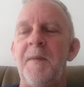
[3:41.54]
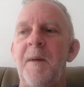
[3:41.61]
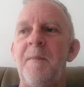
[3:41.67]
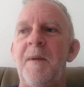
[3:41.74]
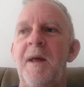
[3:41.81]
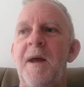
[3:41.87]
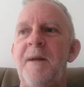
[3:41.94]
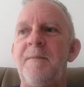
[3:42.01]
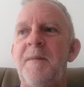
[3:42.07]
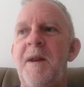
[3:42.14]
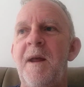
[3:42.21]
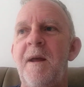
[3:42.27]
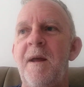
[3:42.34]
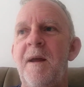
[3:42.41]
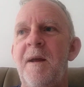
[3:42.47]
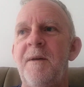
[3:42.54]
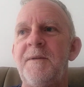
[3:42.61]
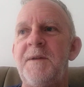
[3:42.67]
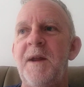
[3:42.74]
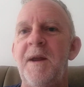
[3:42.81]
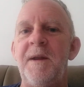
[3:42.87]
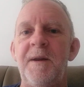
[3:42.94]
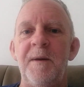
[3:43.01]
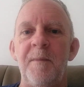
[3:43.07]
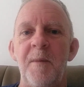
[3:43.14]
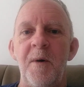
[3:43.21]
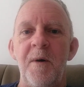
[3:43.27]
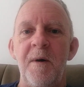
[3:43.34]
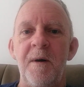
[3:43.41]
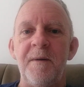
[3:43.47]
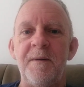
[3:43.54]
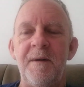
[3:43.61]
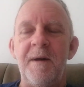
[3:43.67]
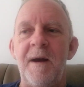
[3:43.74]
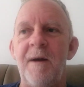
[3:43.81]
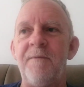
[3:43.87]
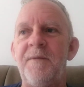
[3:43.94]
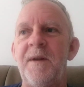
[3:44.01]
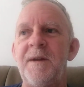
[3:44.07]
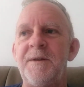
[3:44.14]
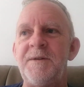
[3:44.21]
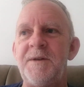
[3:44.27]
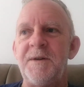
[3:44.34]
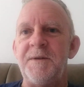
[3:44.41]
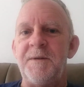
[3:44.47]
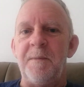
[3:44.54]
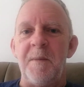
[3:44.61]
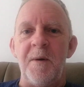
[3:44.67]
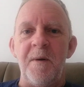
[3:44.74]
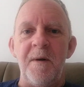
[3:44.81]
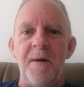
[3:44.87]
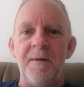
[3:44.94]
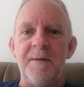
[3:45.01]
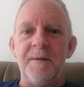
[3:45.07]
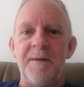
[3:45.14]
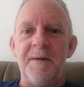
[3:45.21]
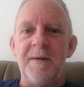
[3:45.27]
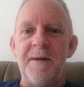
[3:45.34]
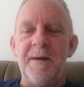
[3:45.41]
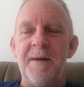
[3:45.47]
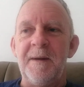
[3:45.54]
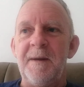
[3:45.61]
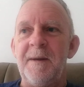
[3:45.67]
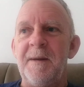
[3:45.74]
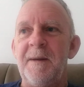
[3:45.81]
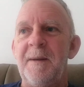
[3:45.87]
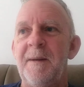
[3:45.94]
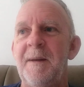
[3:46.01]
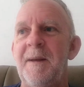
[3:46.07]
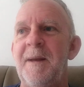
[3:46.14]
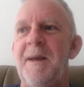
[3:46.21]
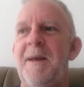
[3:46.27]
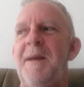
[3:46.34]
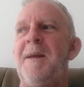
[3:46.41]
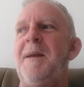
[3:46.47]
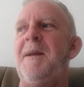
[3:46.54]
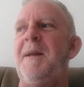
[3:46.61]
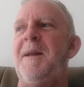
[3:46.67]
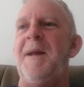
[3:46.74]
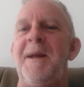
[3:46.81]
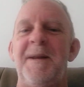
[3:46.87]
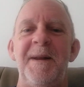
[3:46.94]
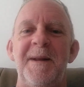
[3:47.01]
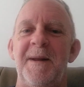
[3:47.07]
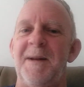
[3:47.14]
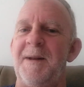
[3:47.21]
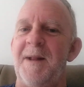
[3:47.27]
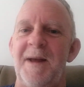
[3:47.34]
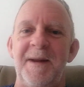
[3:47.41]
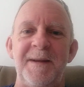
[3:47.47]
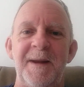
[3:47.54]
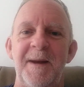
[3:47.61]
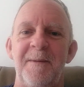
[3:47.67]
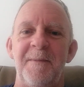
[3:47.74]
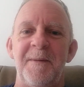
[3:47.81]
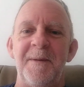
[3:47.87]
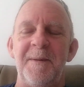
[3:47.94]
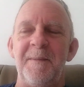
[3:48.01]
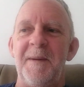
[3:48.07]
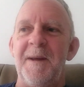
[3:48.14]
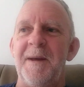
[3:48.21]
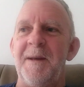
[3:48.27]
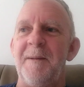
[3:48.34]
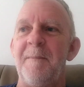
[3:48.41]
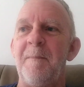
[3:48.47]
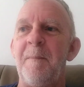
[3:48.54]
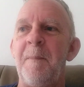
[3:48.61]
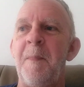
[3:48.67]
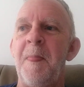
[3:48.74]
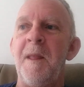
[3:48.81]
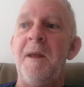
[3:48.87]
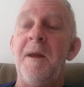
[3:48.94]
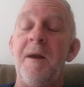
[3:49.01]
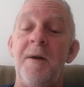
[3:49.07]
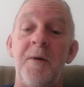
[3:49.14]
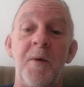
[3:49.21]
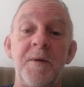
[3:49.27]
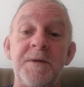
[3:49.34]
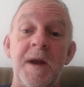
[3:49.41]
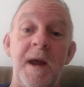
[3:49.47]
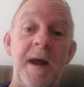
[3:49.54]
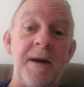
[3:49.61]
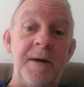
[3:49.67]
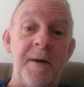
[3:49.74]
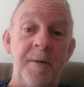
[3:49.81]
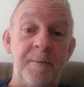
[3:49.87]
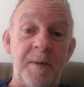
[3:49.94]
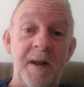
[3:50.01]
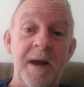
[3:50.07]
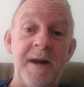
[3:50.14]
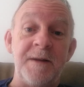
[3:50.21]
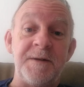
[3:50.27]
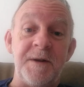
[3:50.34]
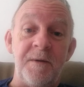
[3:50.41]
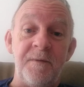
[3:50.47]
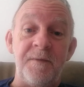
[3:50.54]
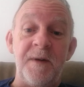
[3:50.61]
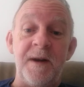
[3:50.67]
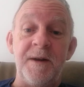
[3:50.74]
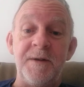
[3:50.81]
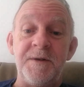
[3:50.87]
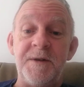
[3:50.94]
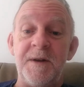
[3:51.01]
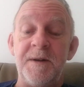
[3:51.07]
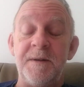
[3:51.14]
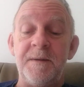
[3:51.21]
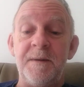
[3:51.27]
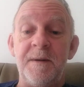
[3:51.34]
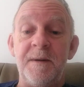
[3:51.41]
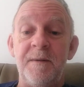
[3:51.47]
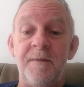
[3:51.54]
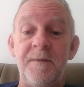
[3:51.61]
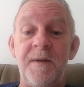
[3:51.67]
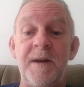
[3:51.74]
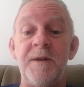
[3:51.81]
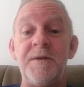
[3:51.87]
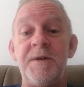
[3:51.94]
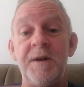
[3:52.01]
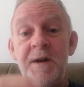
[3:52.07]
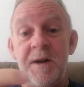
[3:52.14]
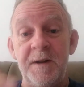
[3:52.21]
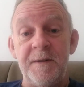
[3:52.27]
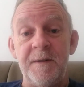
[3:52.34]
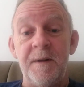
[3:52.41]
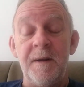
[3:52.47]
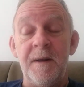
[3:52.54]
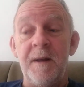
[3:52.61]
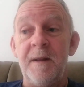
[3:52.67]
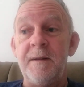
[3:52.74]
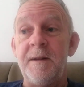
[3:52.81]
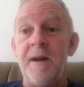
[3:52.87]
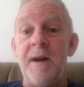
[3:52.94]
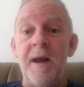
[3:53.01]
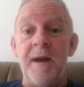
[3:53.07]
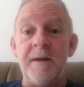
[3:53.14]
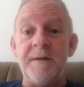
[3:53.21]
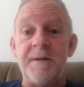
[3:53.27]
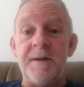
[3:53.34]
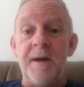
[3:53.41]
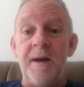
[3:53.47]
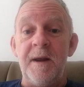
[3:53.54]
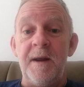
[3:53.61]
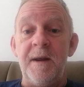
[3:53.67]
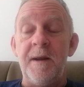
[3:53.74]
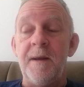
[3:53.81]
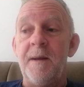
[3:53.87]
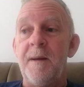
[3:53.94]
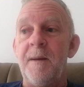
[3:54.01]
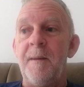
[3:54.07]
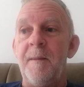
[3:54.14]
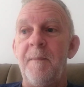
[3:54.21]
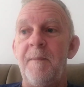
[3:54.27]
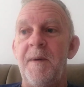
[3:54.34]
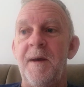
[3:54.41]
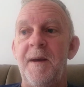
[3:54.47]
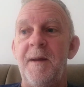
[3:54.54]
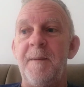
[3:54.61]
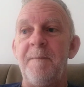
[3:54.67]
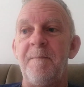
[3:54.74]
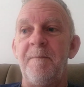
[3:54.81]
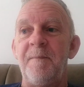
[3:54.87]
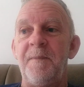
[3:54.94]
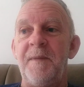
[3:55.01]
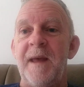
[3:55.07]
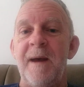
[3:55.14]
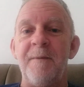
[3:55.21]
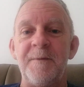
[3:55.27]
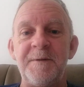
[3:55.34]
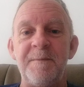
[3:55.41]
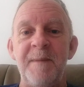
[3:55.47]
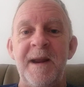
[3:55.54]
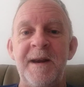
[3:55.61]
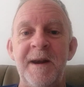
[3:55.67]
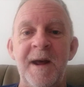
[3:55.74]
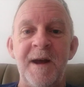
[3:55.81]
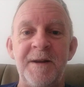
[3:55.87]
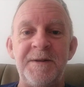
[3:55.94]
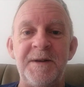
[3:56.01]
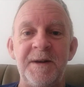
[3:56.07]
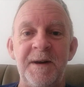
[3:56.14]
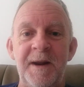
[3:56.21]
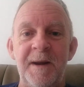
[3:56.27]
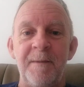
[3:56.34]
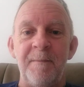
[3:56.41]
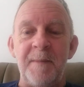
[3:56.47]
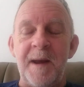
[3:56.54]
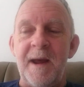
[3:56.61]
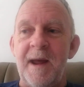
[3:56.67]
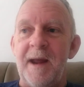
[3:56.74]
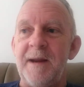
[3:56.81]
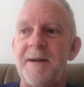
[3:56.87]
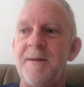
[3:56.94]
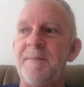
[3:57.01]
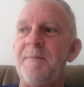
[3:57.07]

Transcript: I'm like, nah, I'll tell you tomorrow. I'll finish it tomorrow. He didn't like that one bit. Of course, I had no plans on finishing it the next day, but that was me nudging him back.